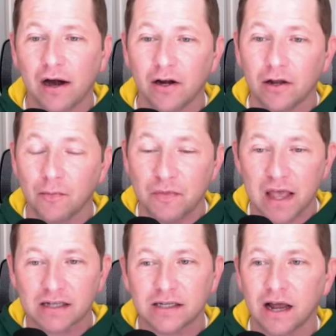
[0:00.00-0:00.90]
And you go,
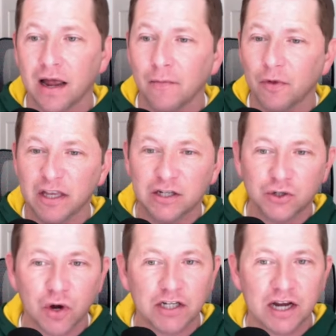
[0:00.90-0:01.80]
next time when they
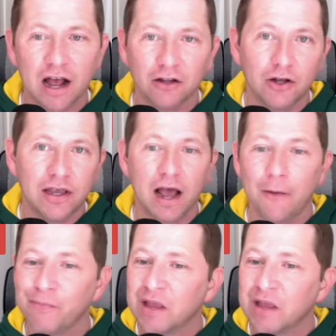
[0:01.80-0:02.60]
stretch out, look out.